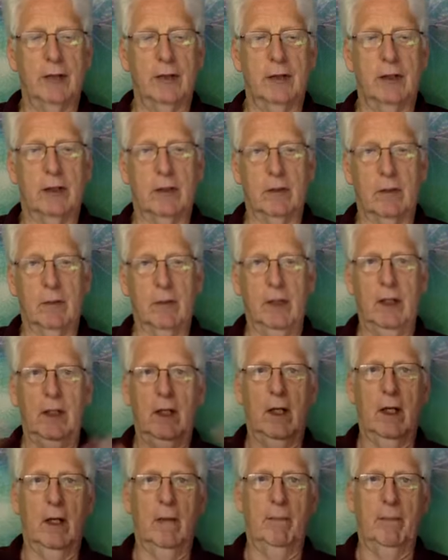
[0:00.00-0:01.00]
So this will
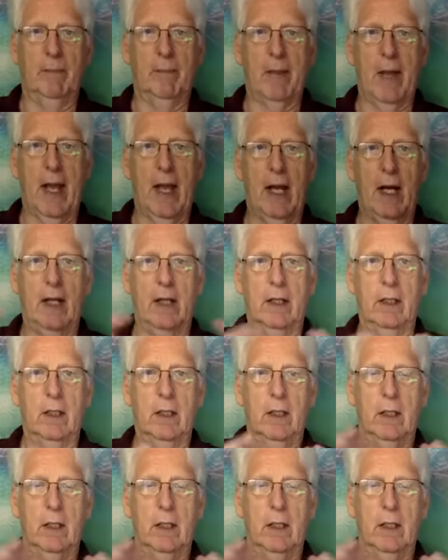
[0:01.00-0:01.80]
be a pilot